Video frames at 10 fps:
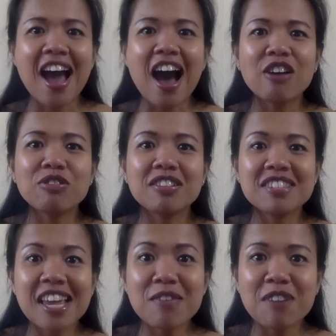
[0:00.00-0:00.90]
how their
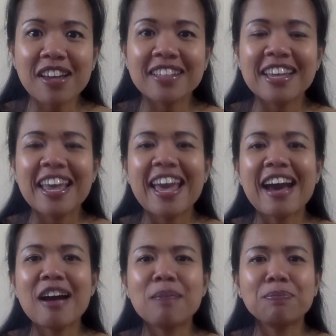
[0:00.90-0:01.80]
day went.
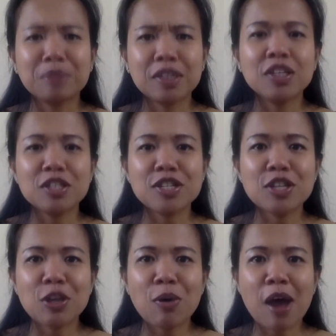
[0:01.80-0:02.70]
Because
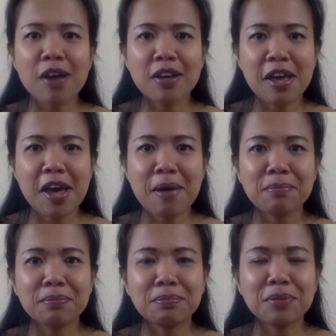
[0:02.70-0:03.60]
I
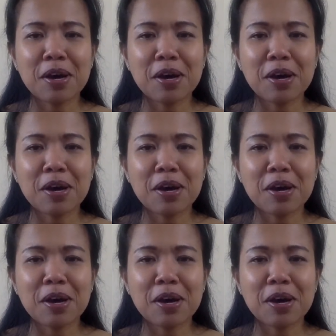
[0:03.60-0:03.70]
am